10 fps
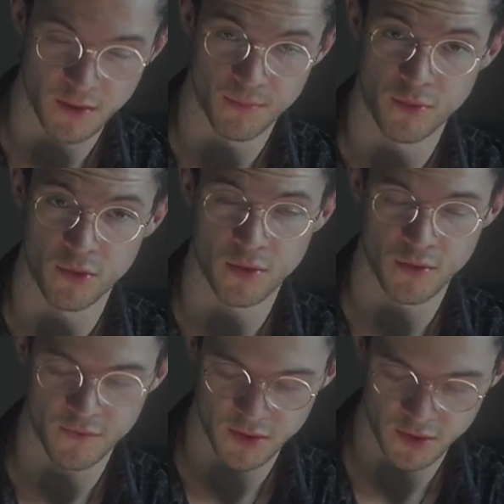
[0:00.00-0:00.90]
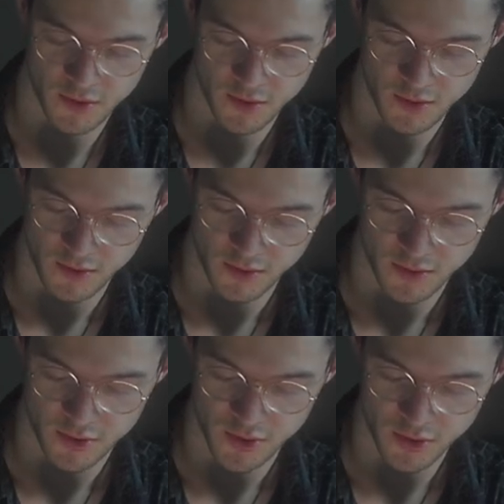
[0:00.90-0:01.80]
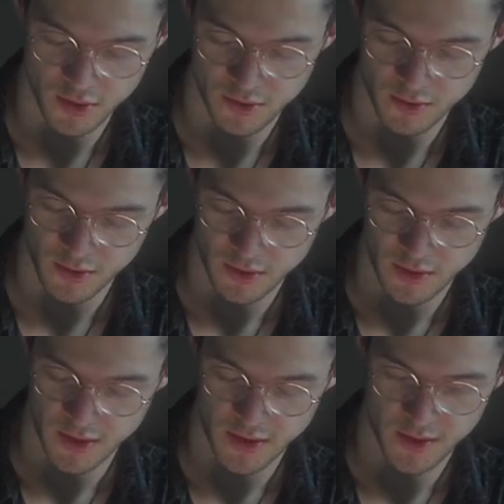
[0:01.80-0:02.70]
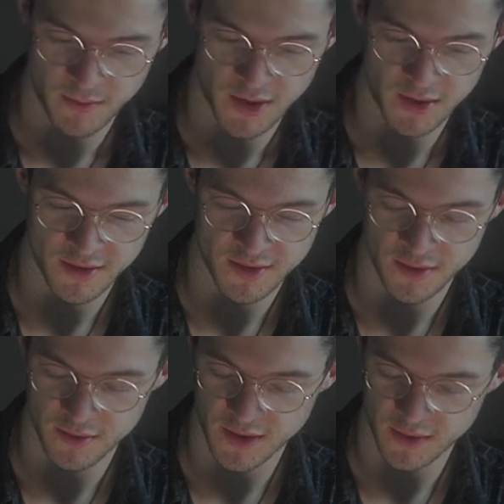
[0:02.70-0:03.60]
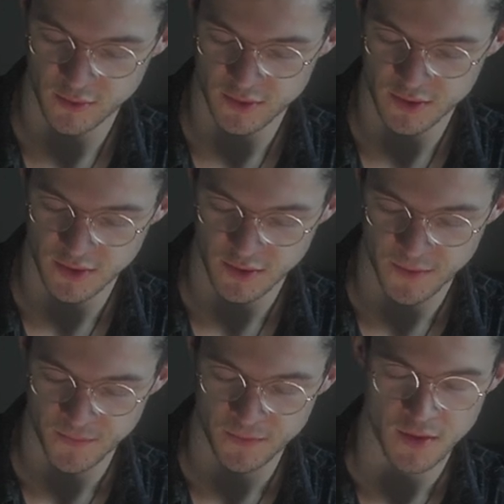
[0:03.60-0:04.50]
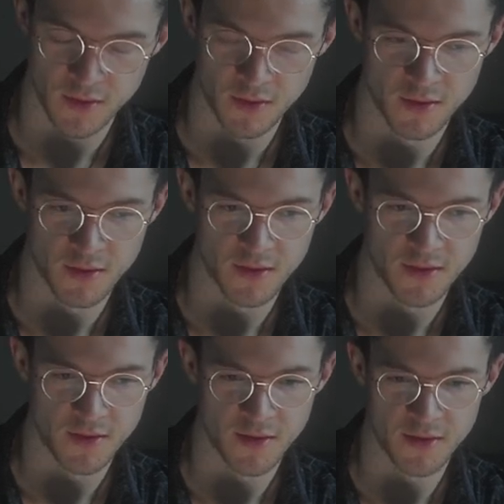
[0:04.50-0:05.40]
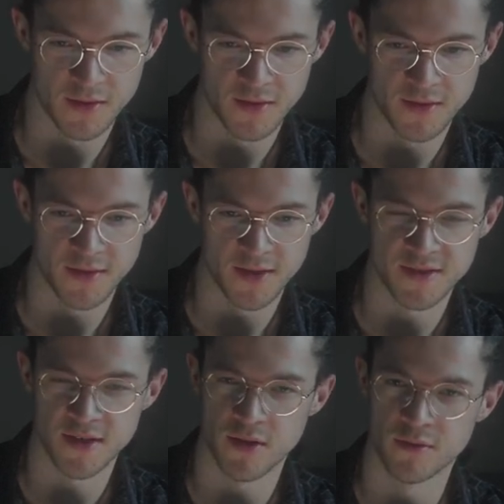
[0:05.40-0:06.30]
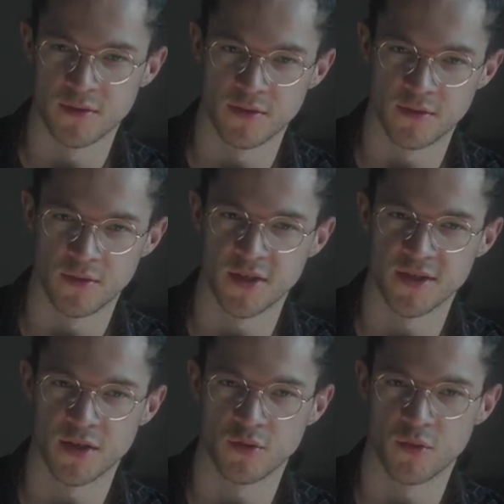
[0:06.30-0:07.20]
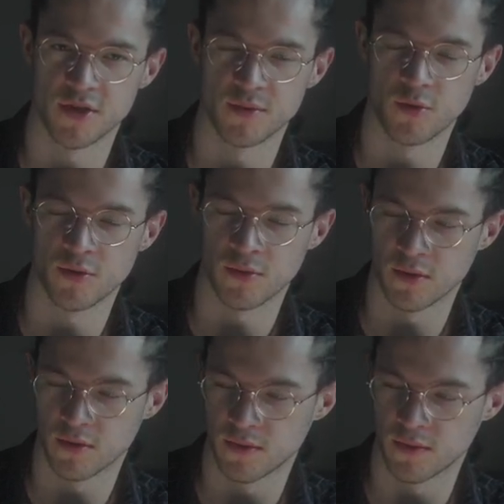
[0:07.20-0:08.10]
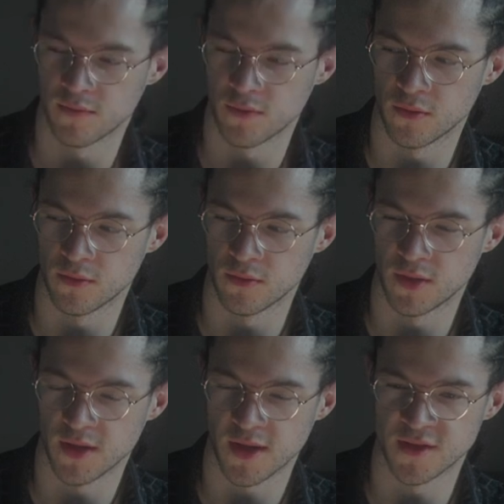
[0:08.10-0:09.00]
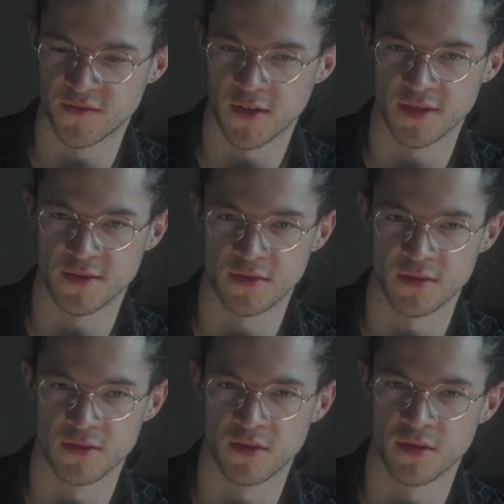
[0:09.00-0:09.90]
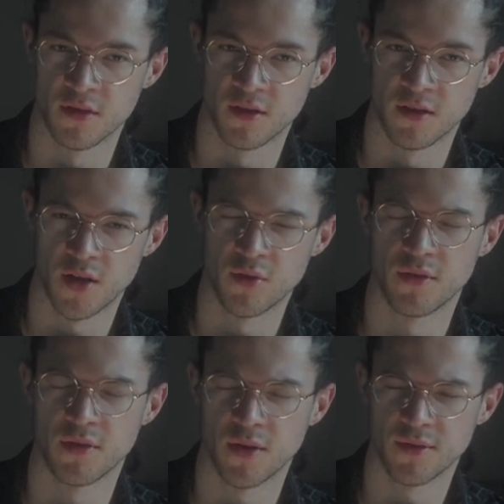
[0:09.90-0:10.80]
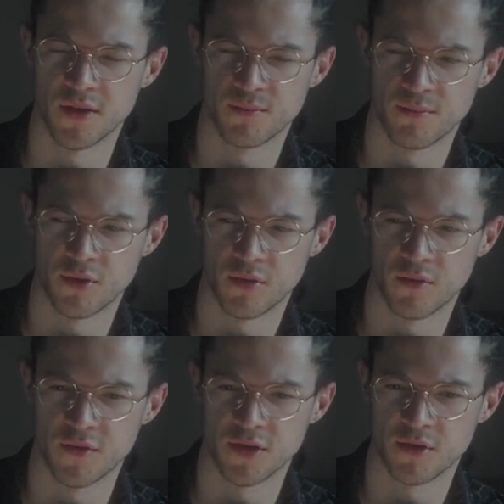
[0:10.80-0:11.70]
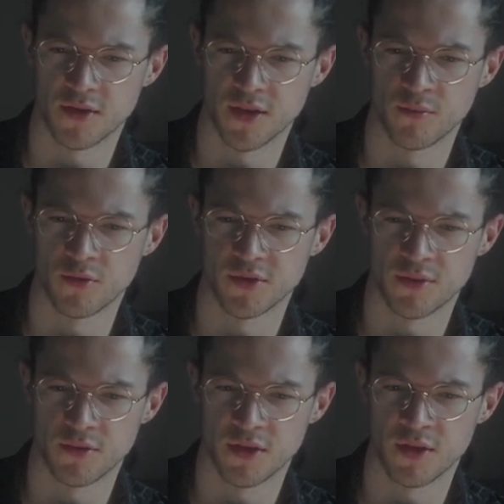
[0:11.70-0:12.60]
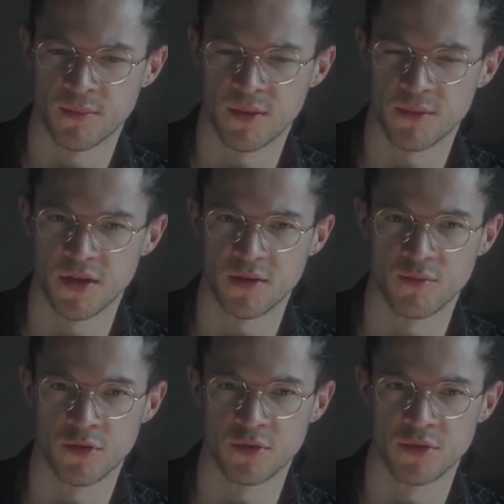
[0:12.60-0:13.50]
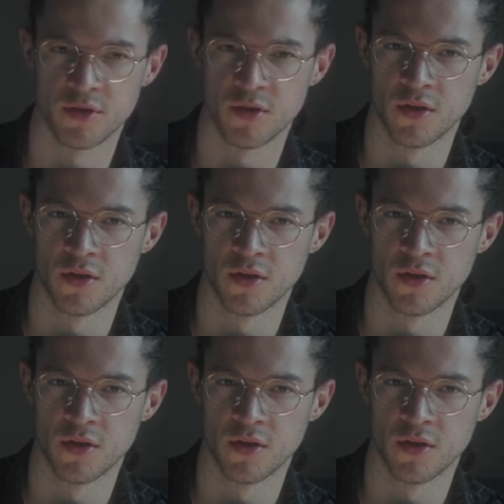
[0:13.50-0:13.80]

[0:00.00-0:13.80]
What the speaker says: Pornography, sugar, and mindless entertainment. And they sound quite small for as vices. I know nowadays pornography is looked at more seriously maybe than it was.